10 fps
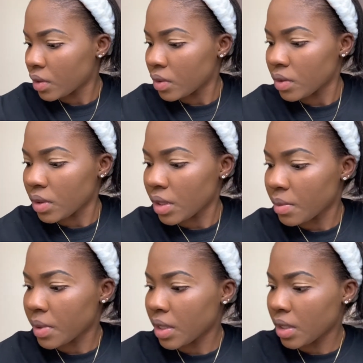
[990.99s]
Hold on,
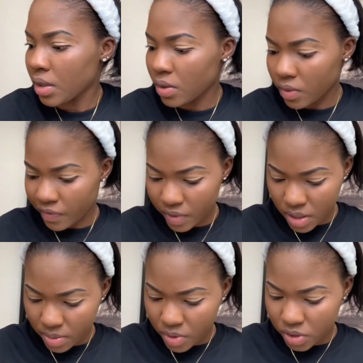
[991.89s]
I'll look for that
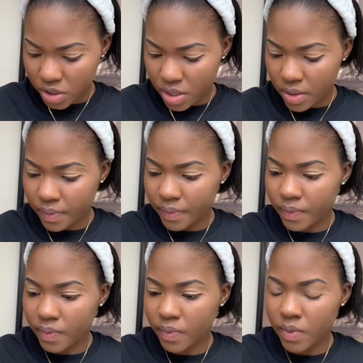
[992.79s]
brush here.
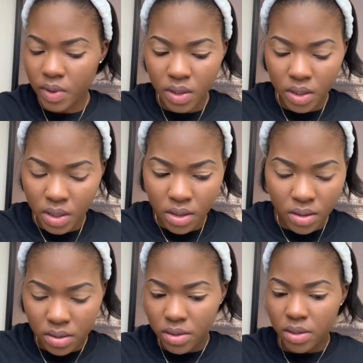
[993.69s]

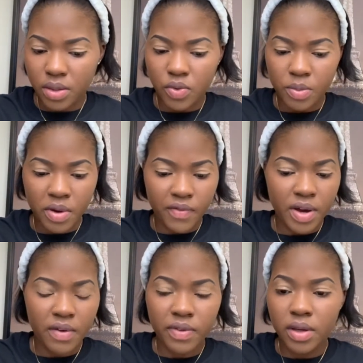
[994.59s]
So, you know, I have to
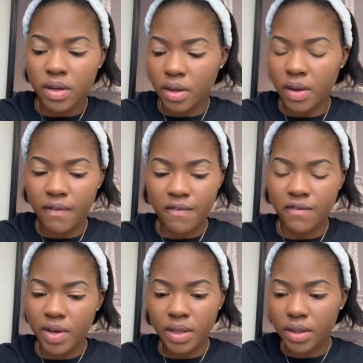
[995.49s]
have the
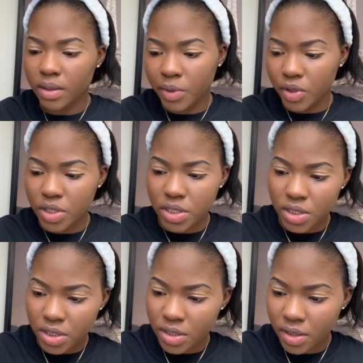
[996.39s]
Fenty
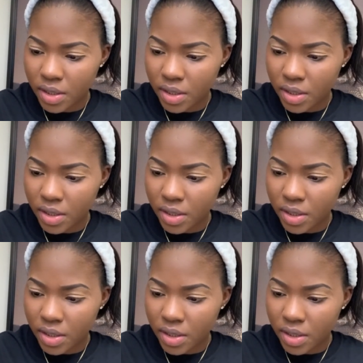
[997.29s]
brush.